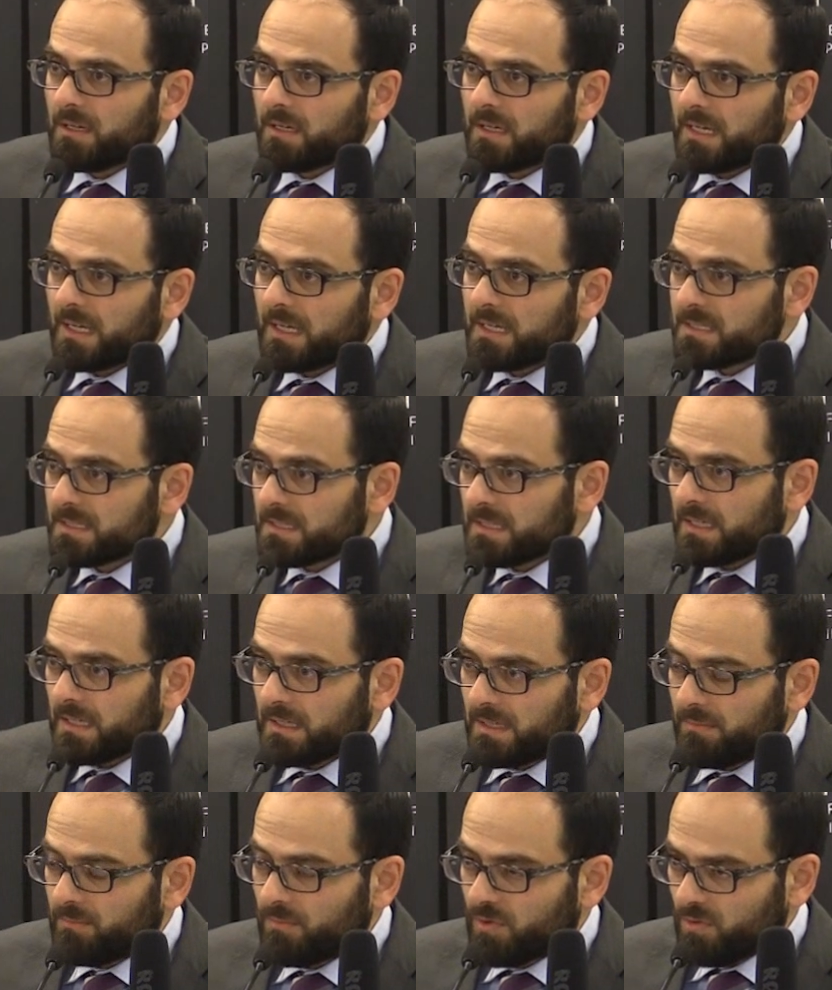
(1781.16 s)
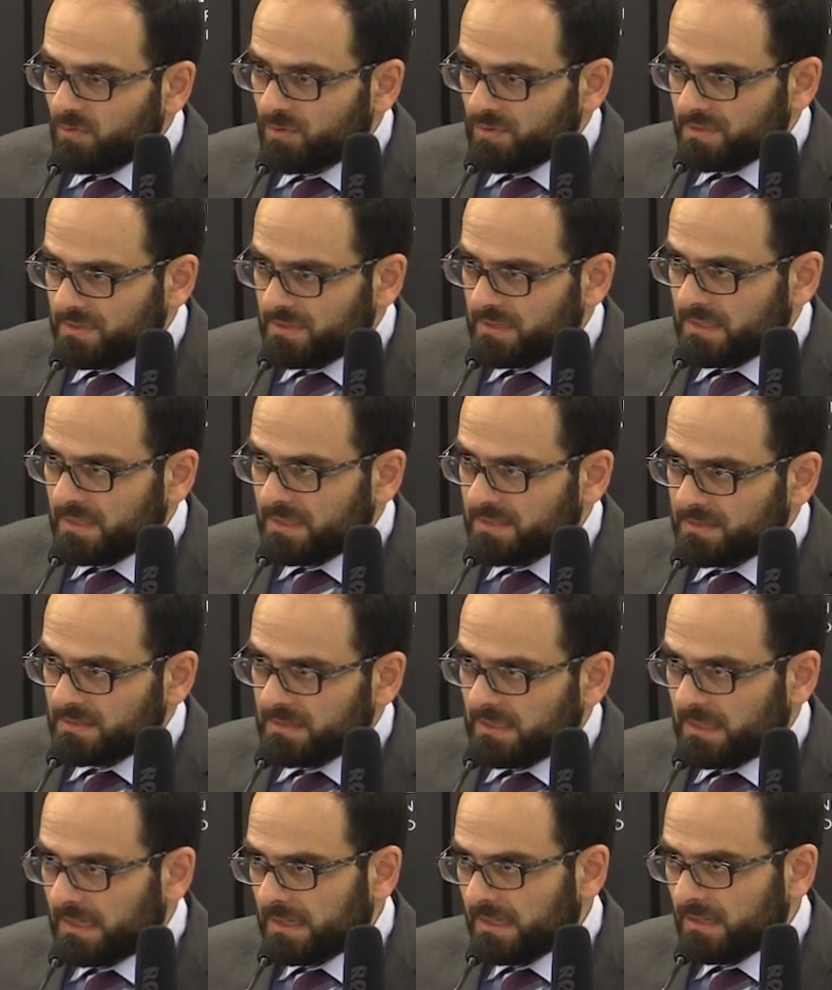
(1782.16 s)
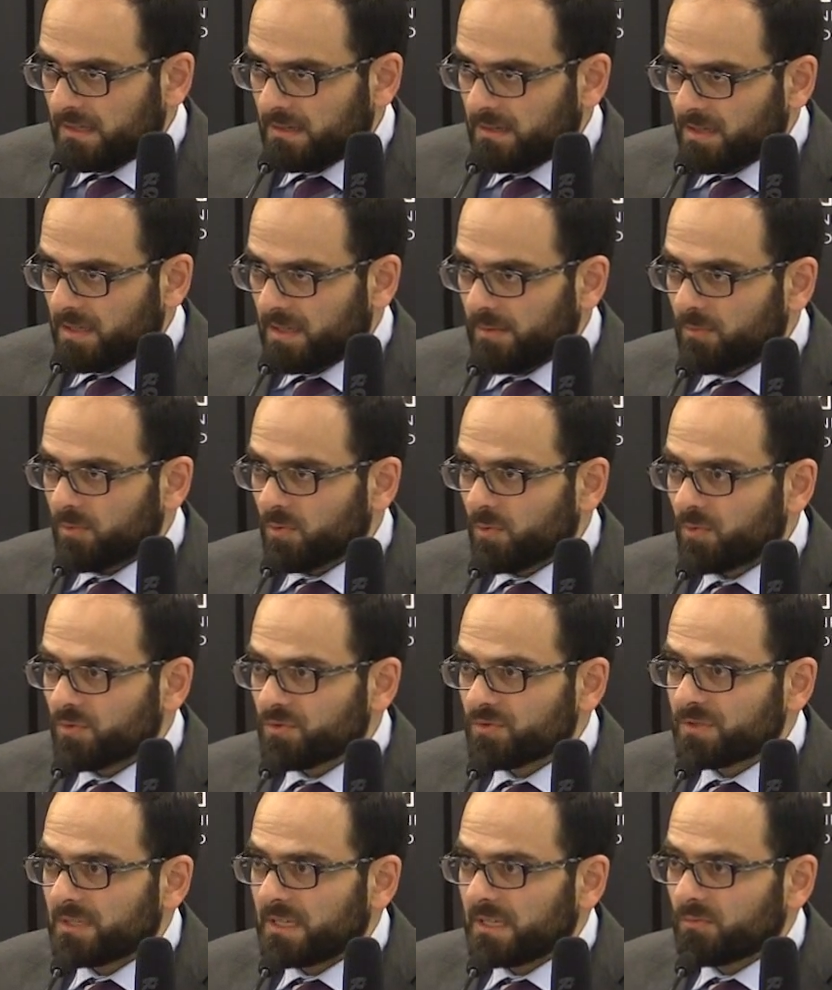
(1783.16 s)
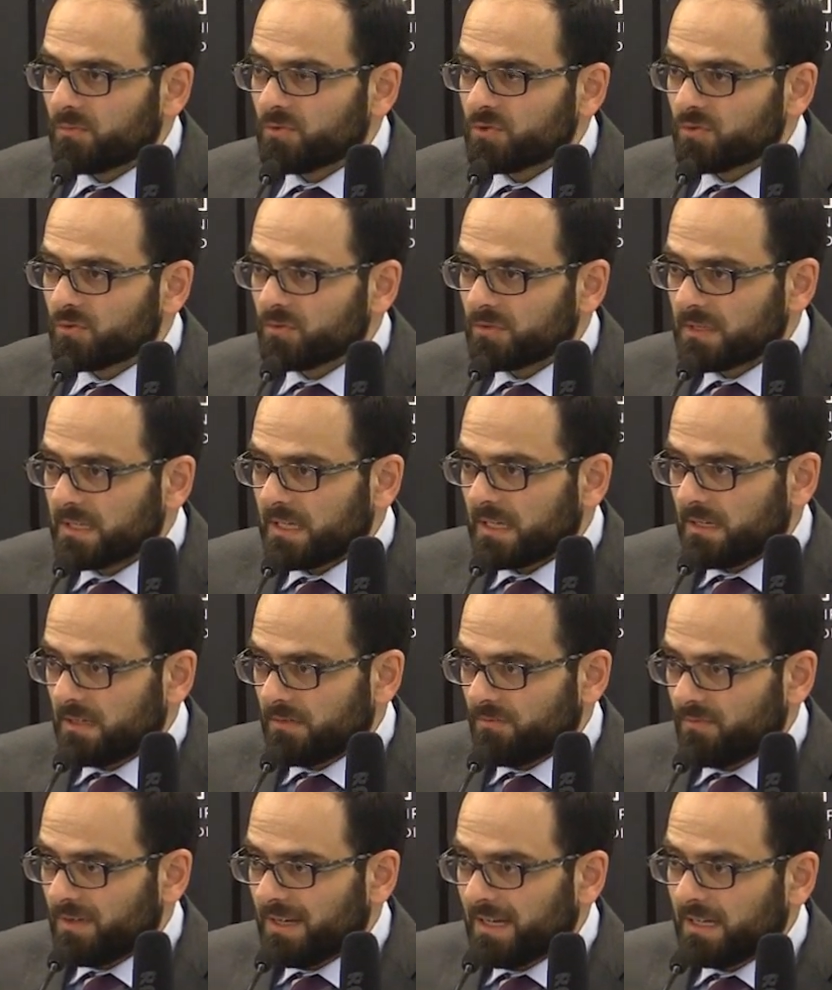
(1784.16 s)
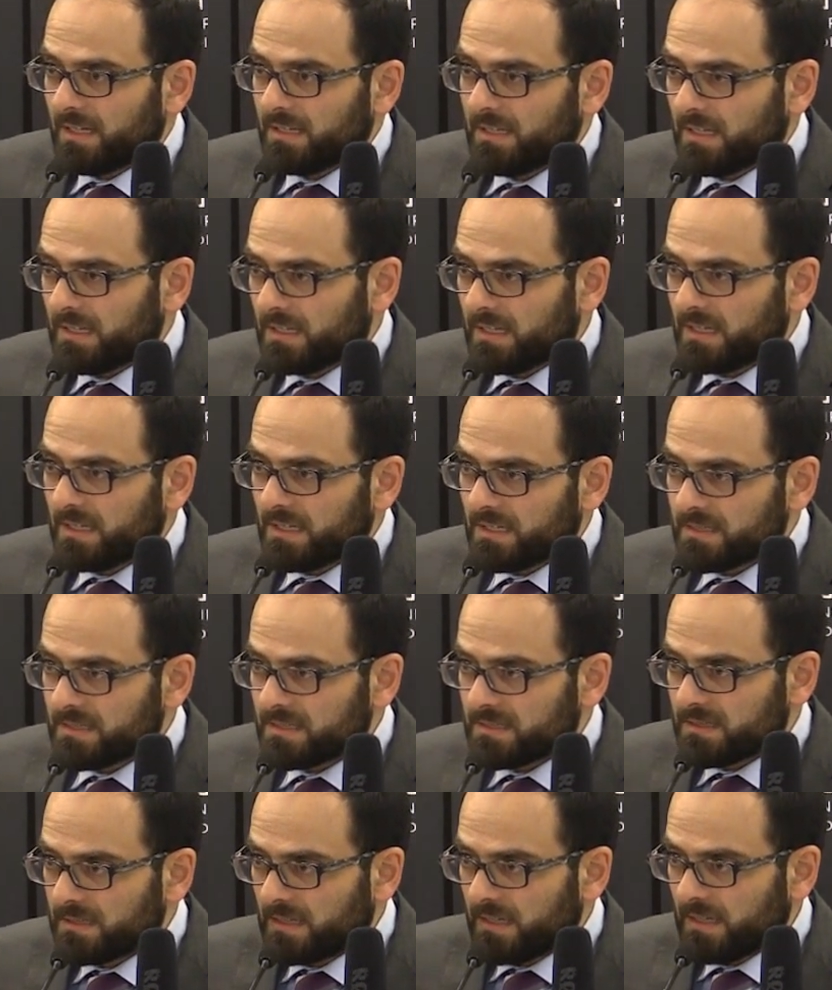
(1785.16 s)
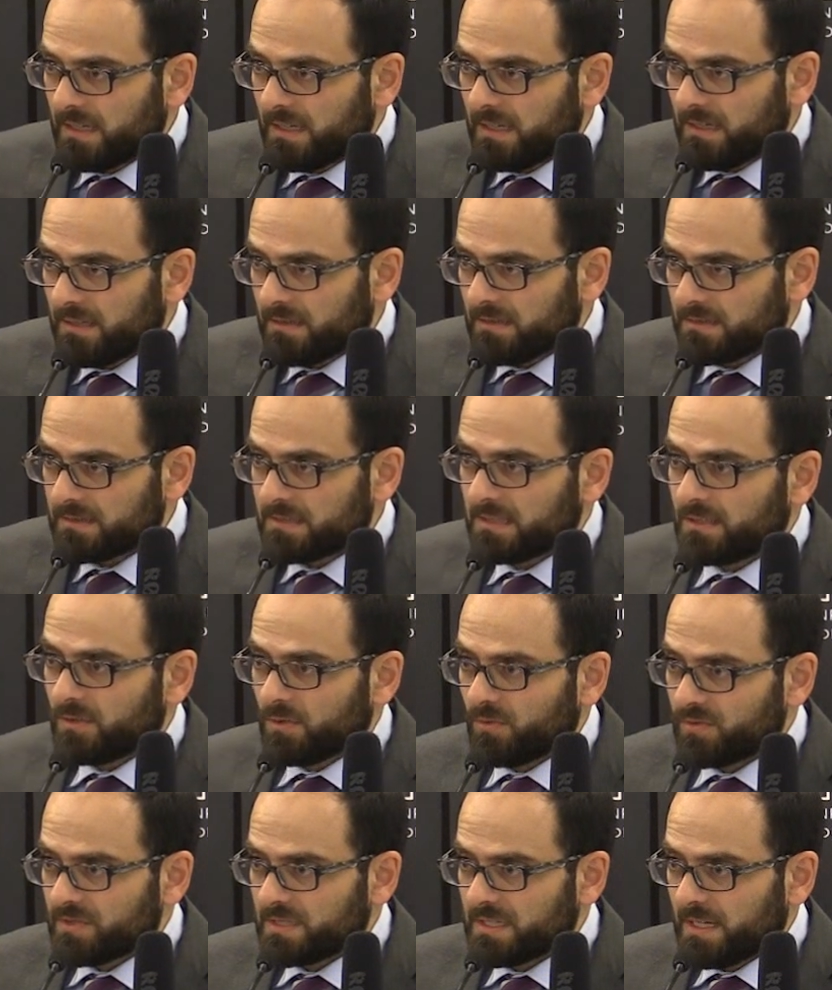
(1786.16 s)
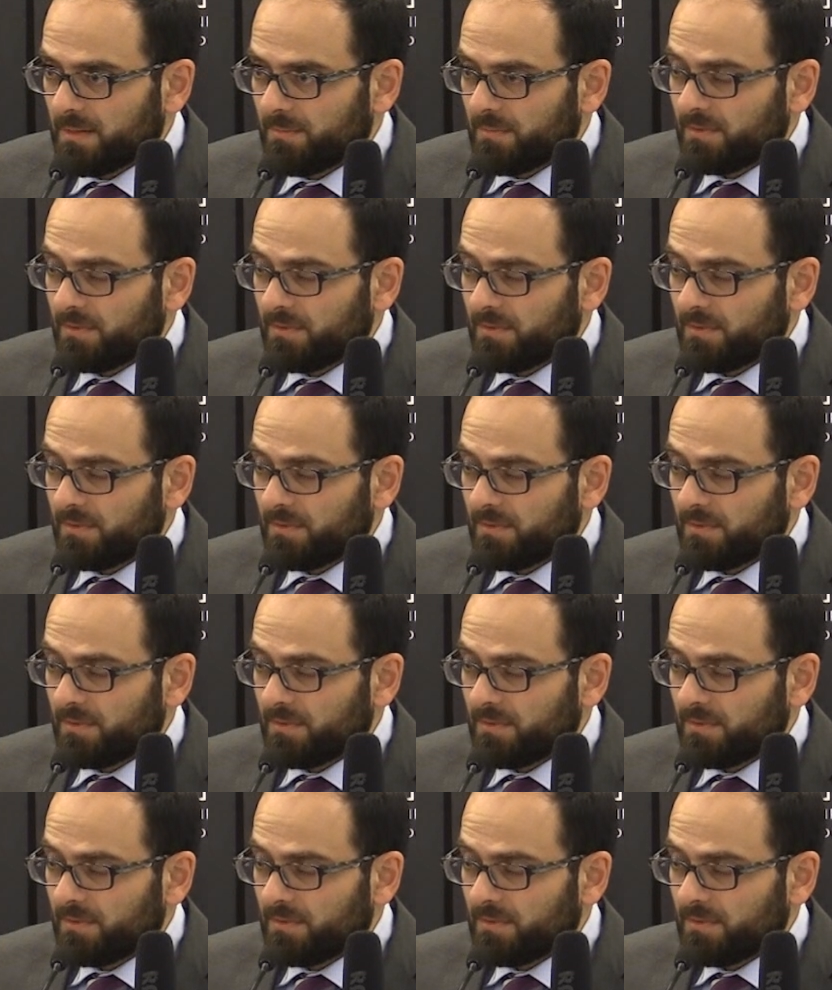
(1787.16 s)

canceling them because there is another approach that we should fight against the study of Islam.